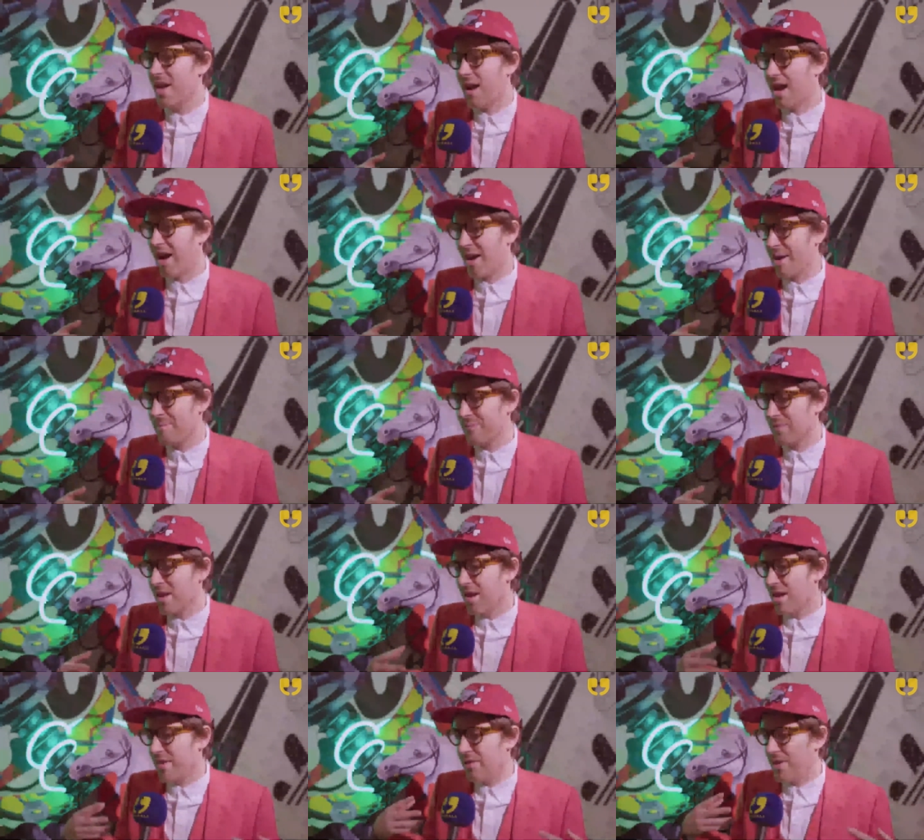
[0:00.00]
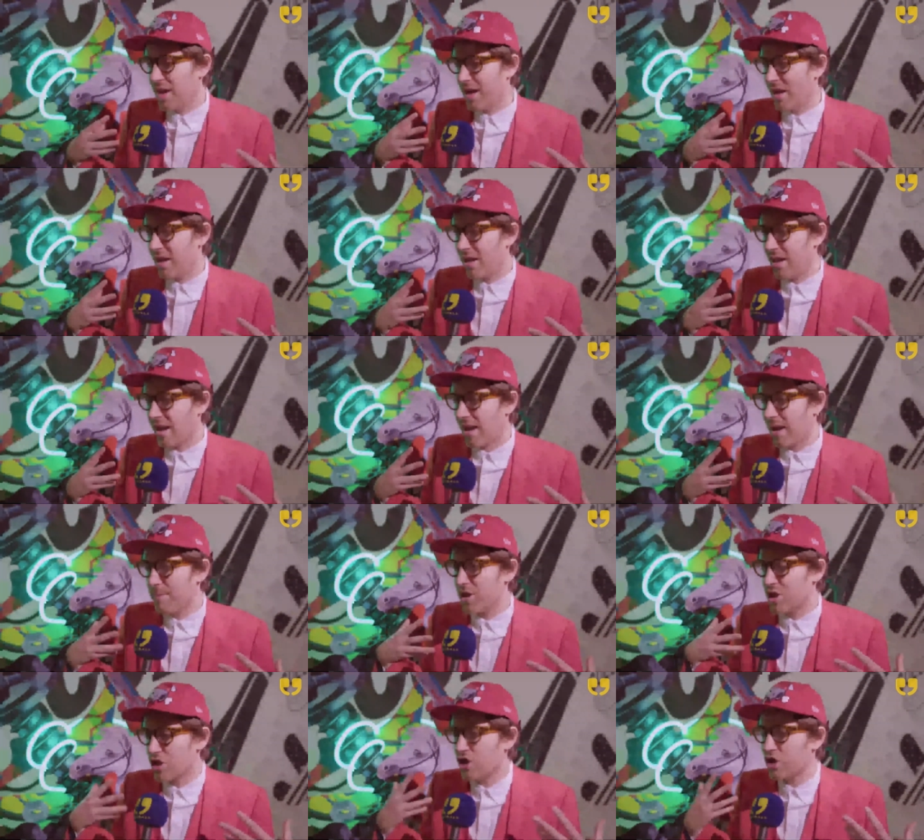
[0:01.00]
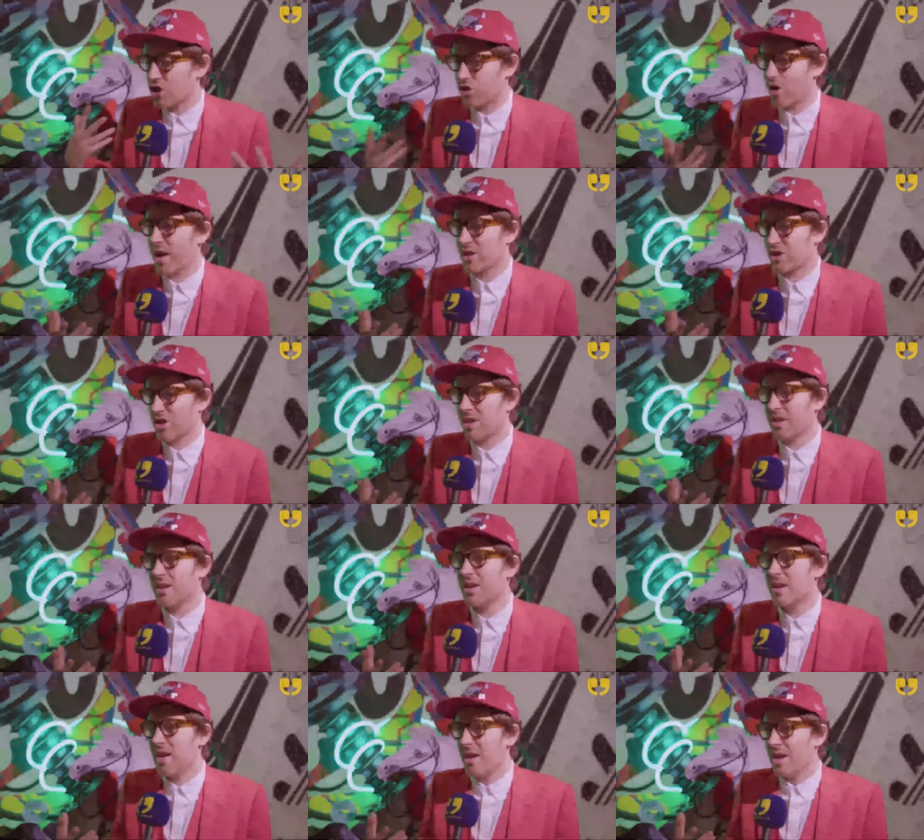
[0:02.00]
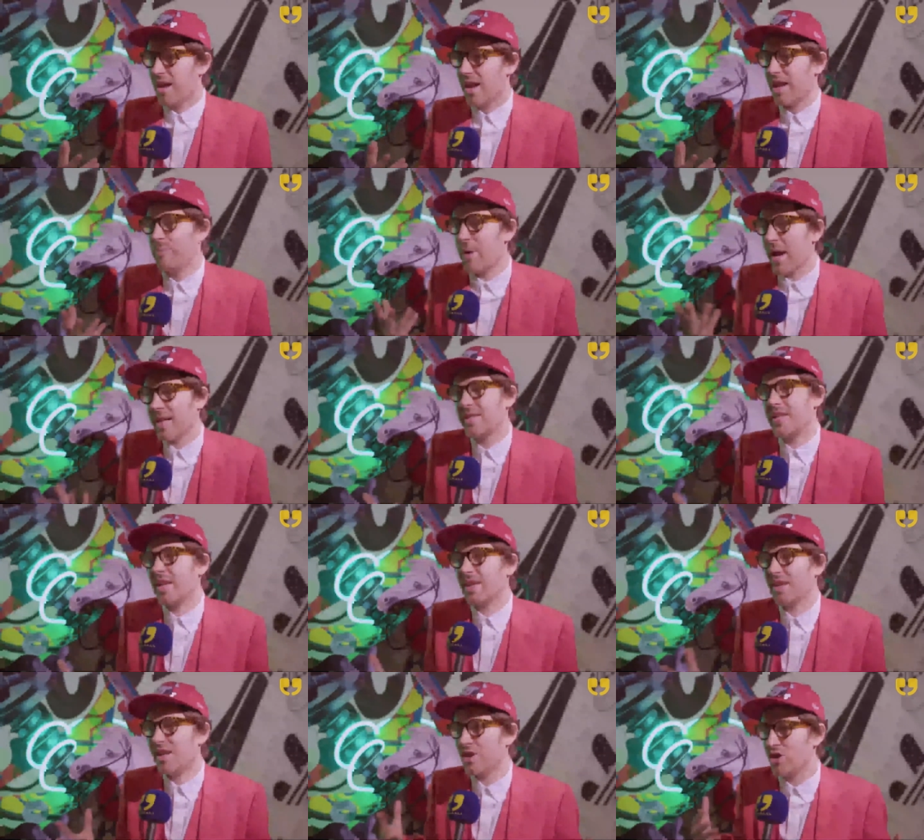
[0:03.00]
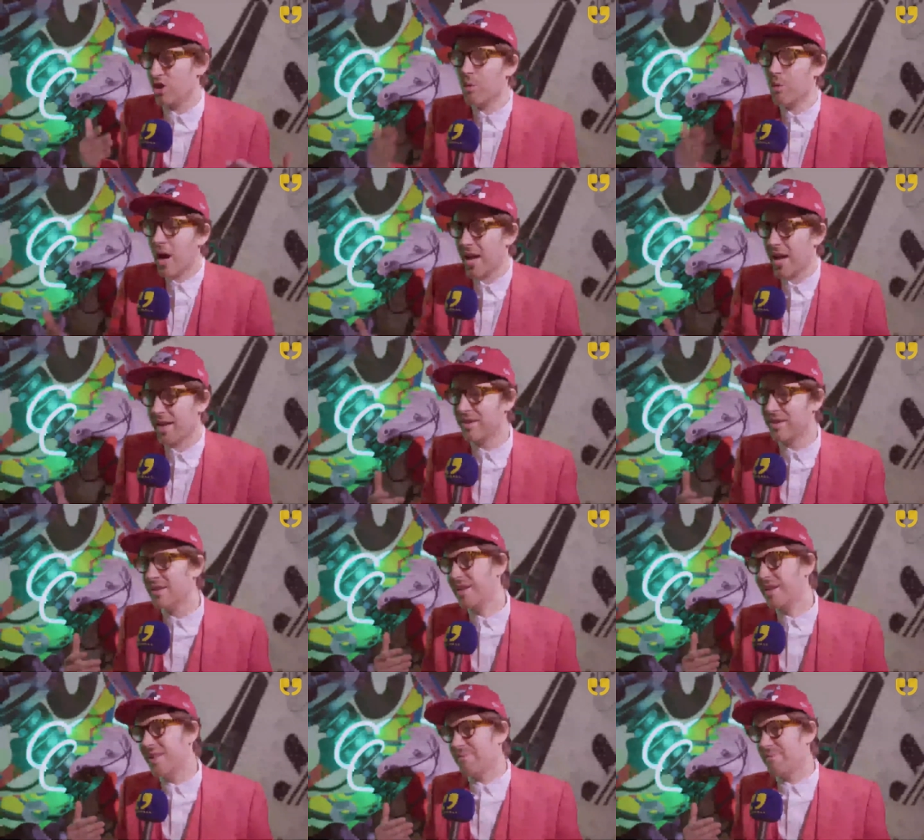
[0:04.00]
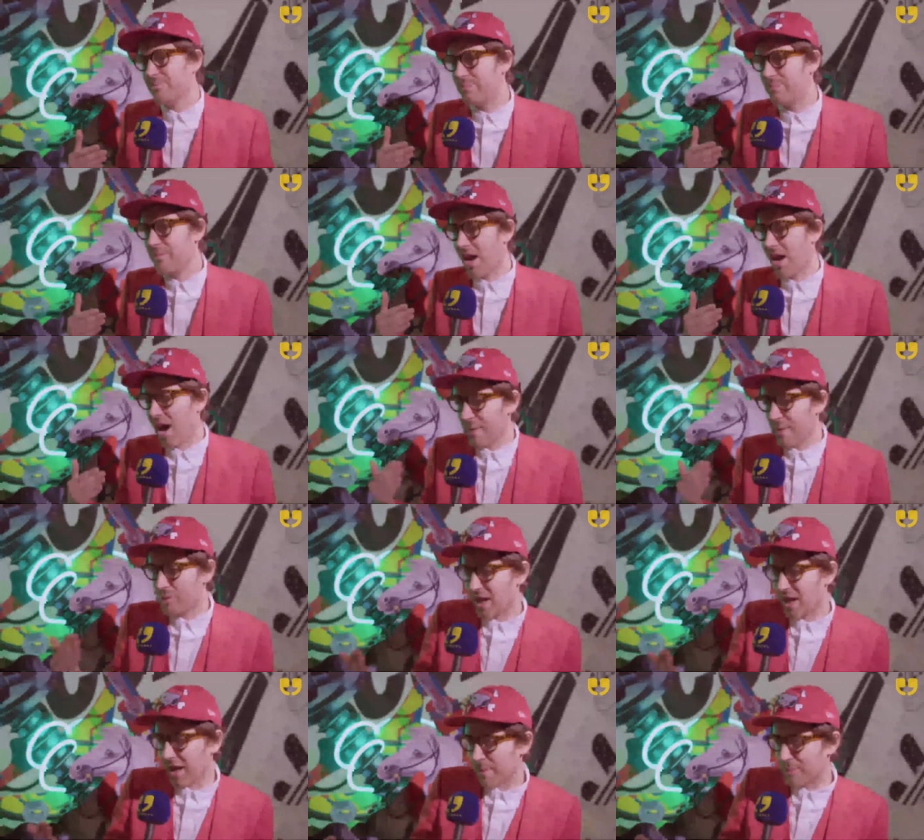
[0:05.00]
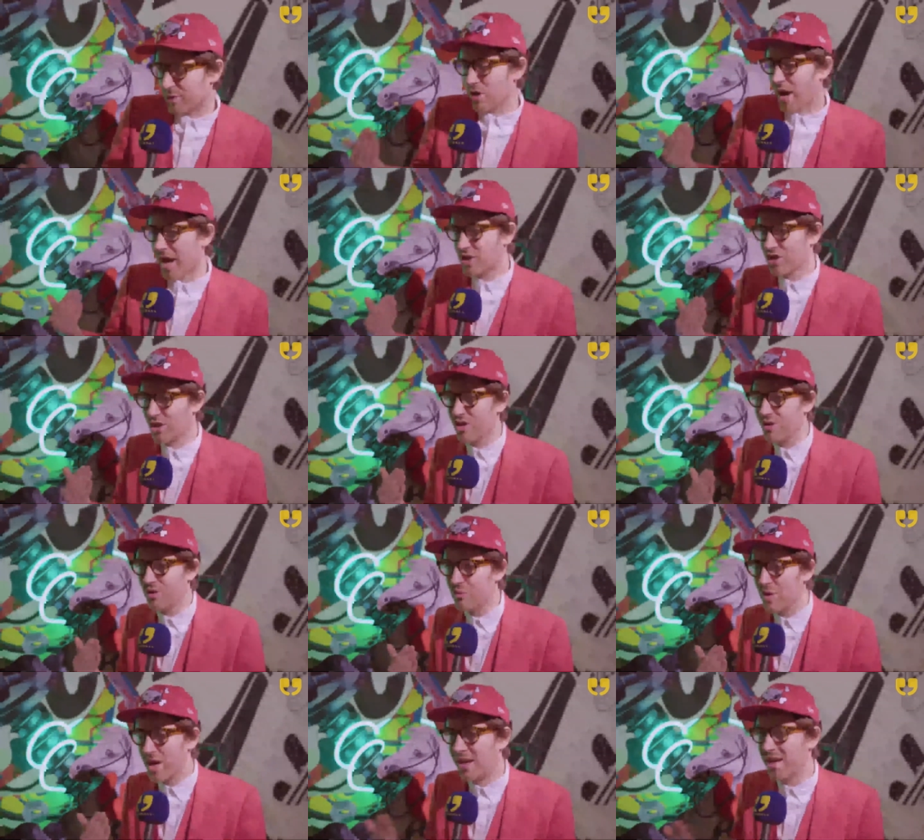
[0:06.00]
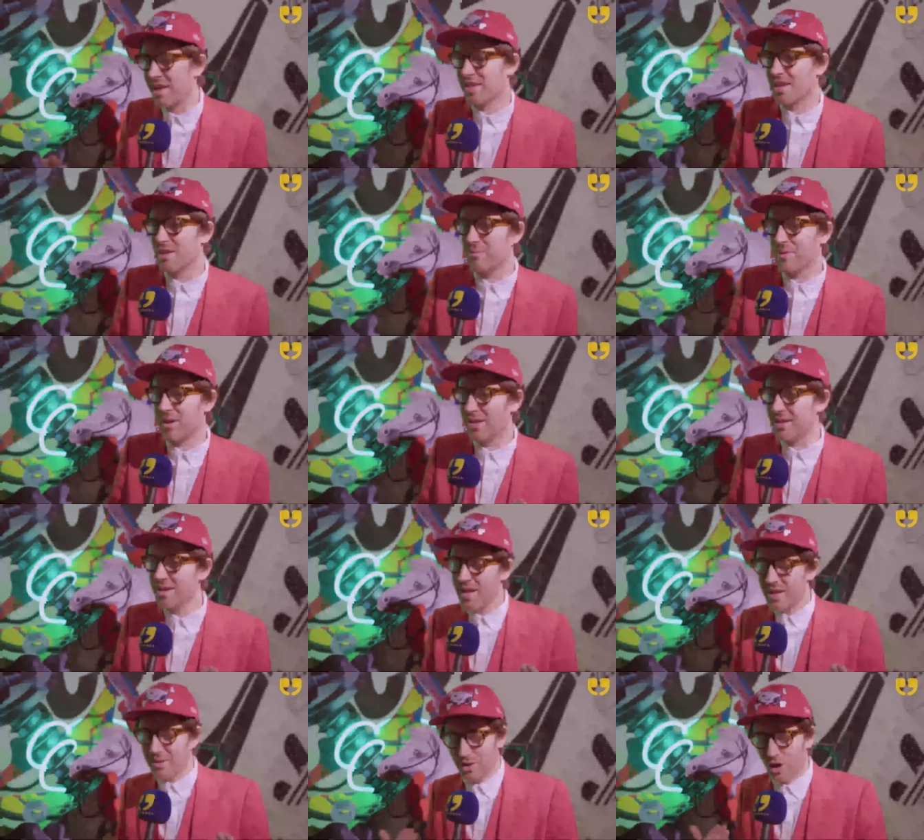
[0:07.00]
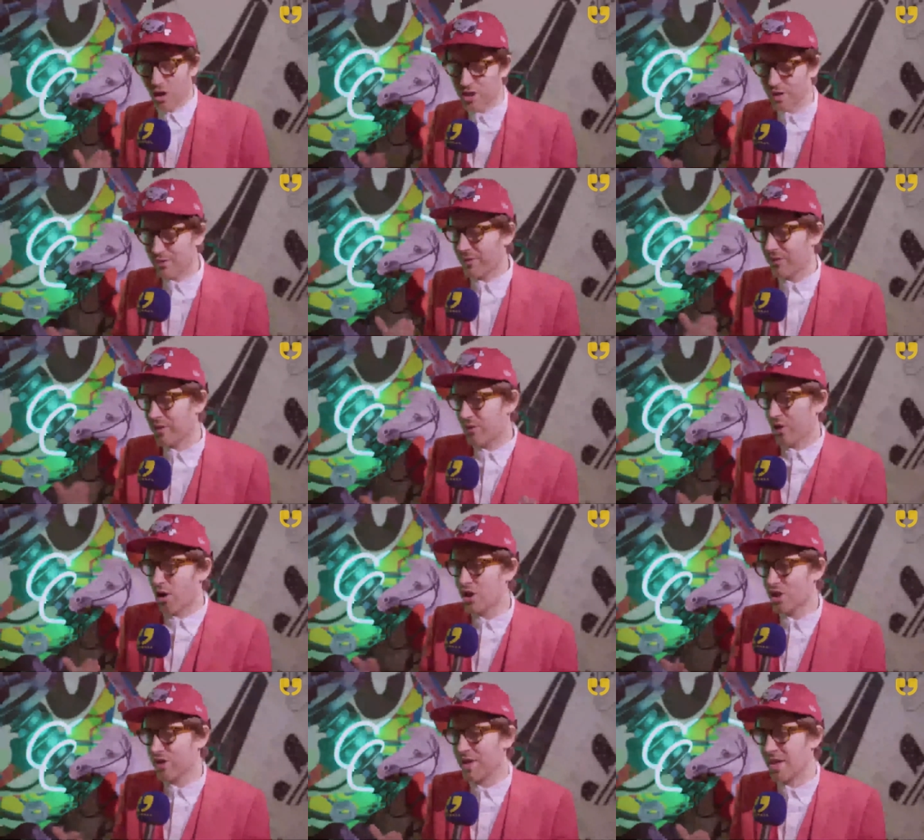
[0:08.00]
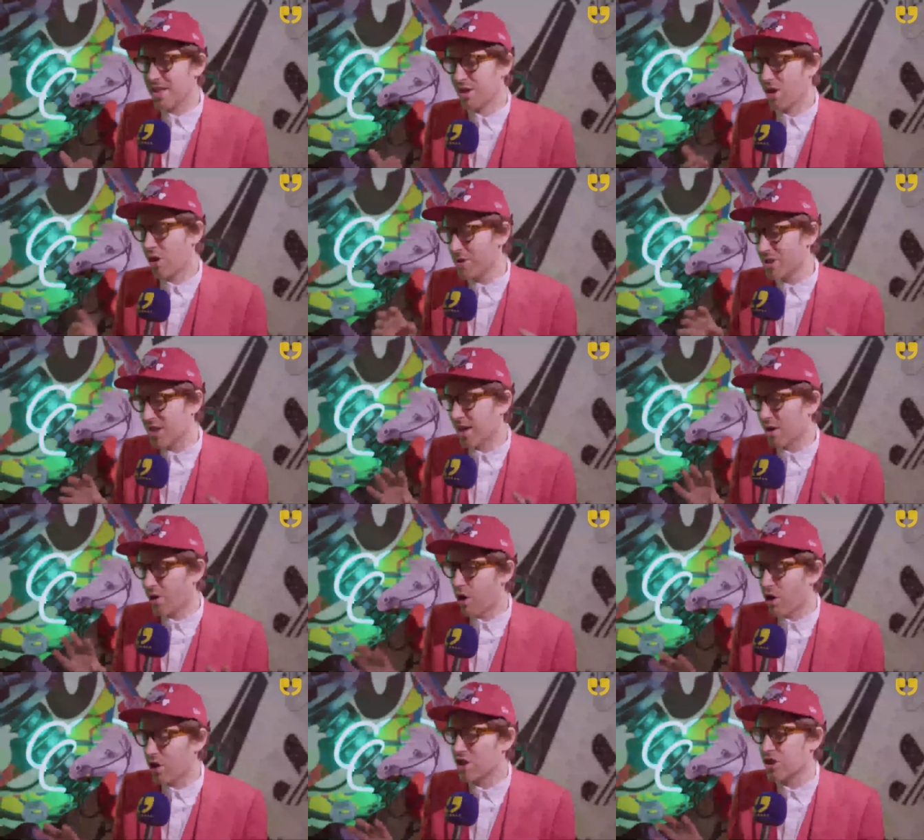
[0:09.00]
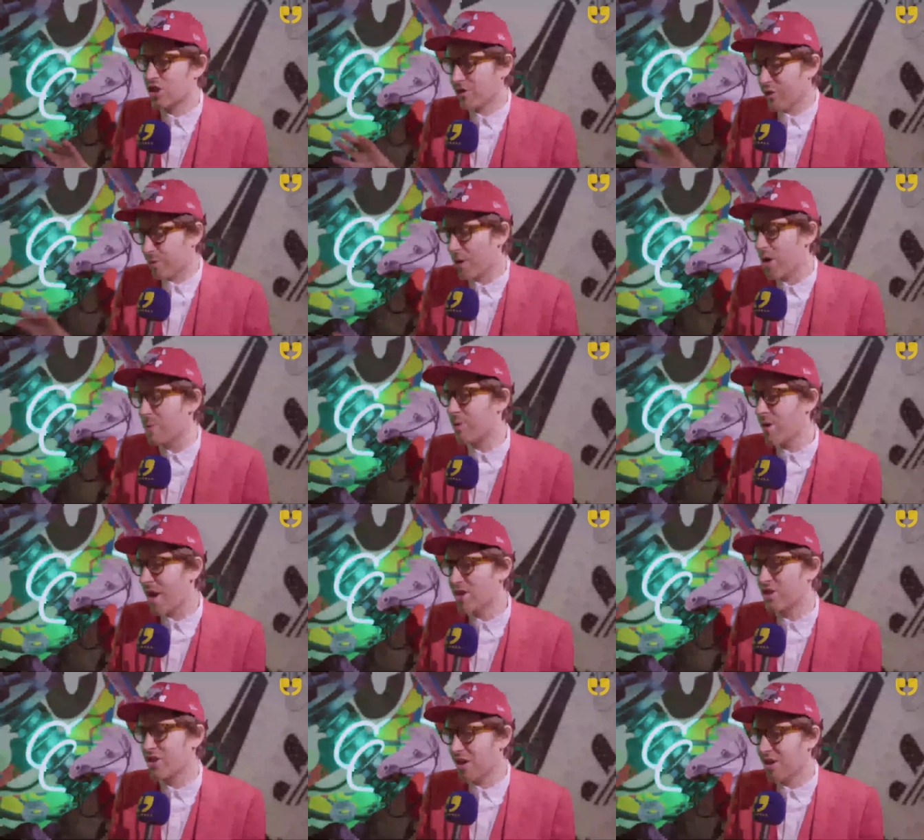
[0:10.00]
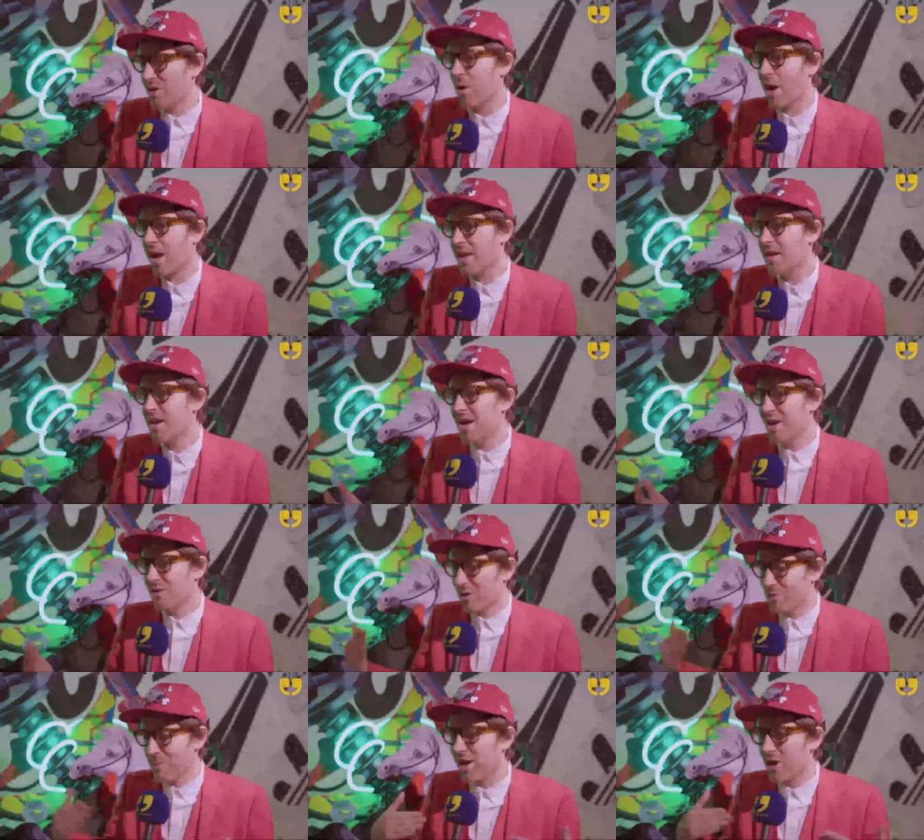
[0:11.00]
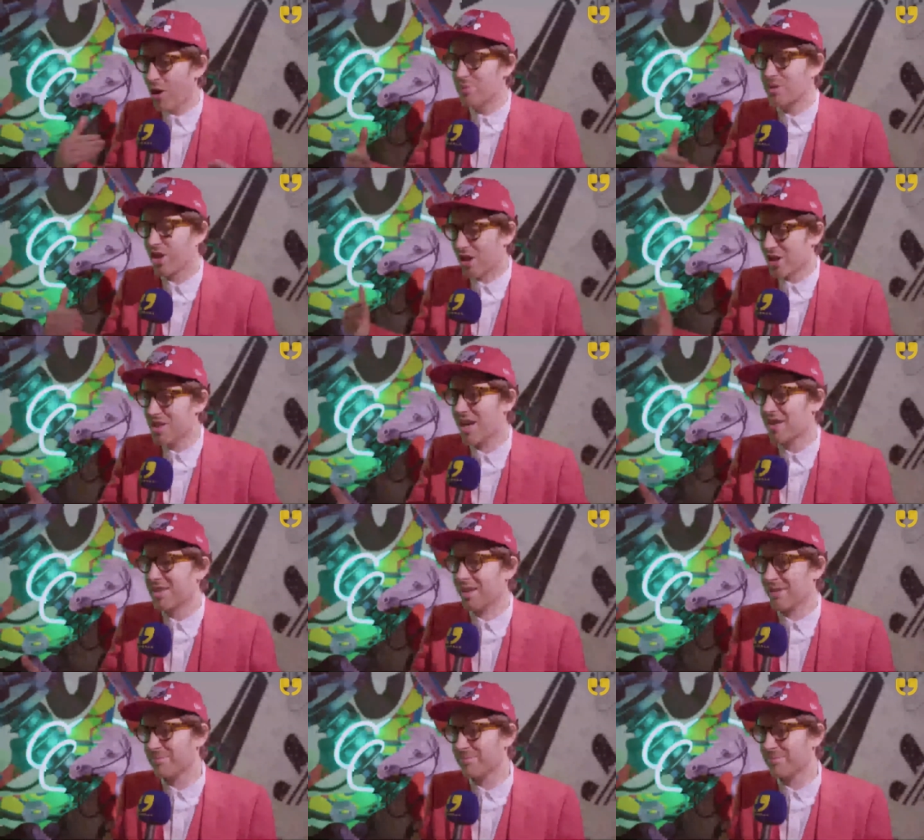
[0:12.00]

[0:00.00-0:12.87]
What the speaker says: the image construction in painting in a new way and hybriding abstraction and realism and lots of different philosophies, almost like an orchestra of appropriation in a way, with my lobster conducting.